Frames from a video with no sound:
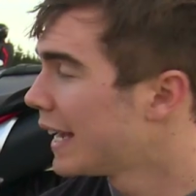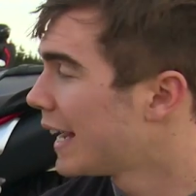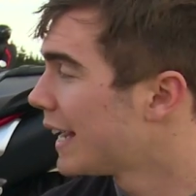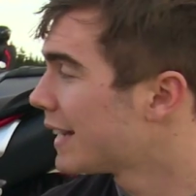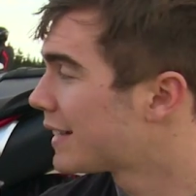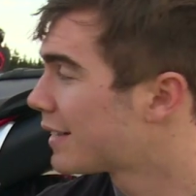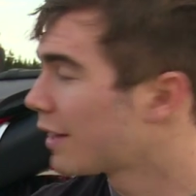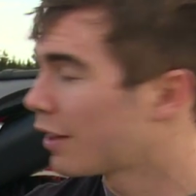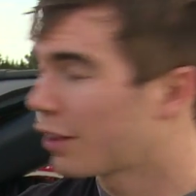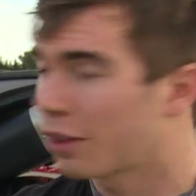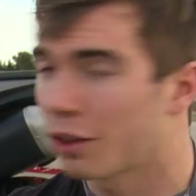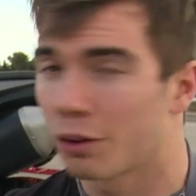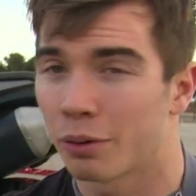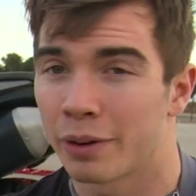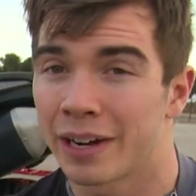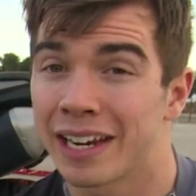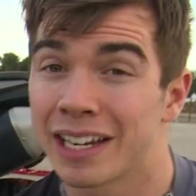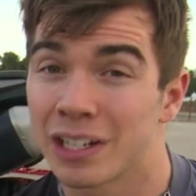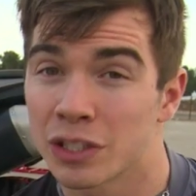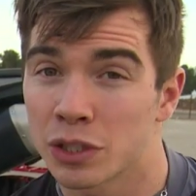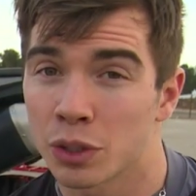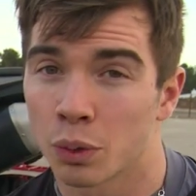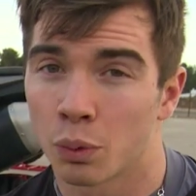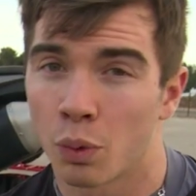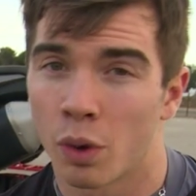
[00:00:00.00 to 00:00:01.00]
It's a three
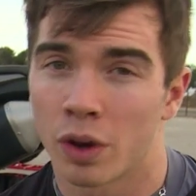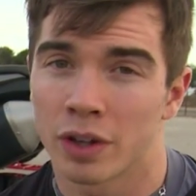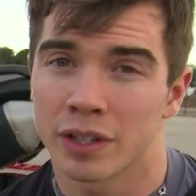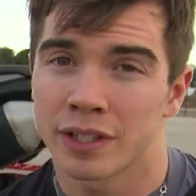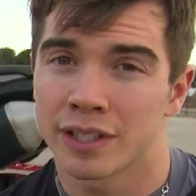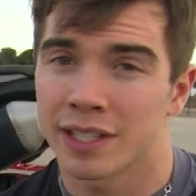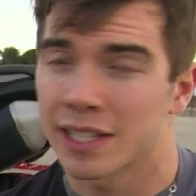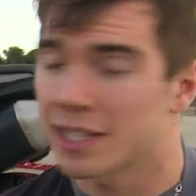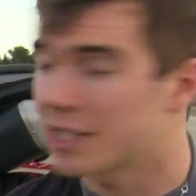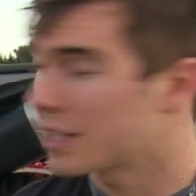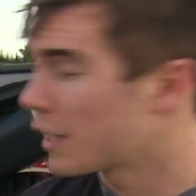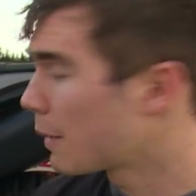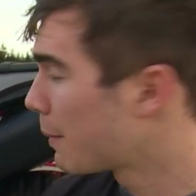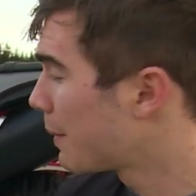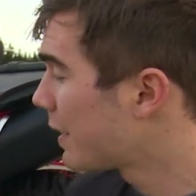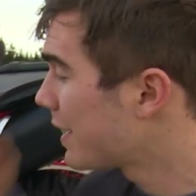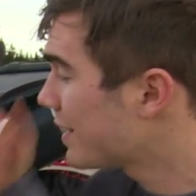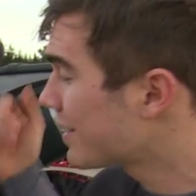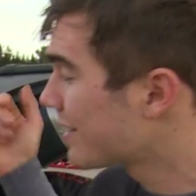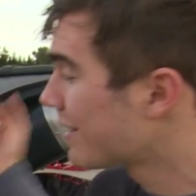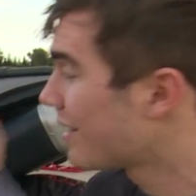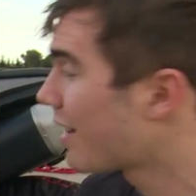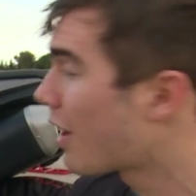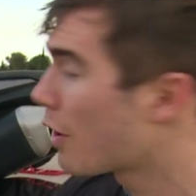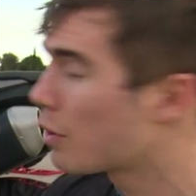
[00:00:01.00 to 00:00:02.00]
into one system and
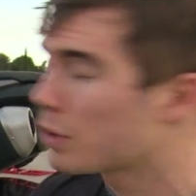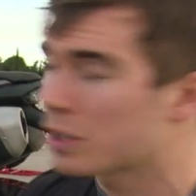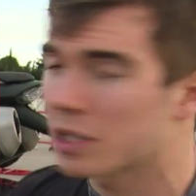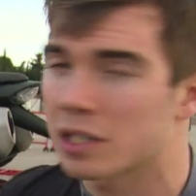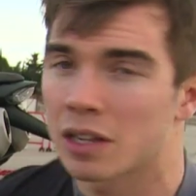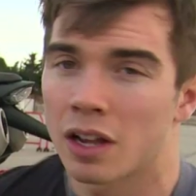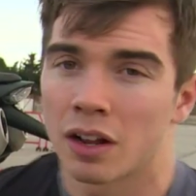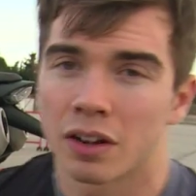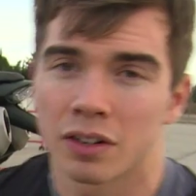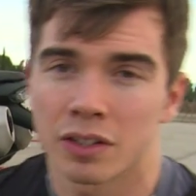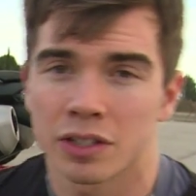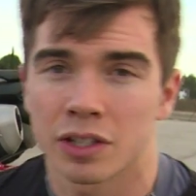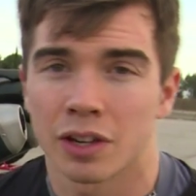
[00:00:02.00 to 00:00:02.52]
it's low slung,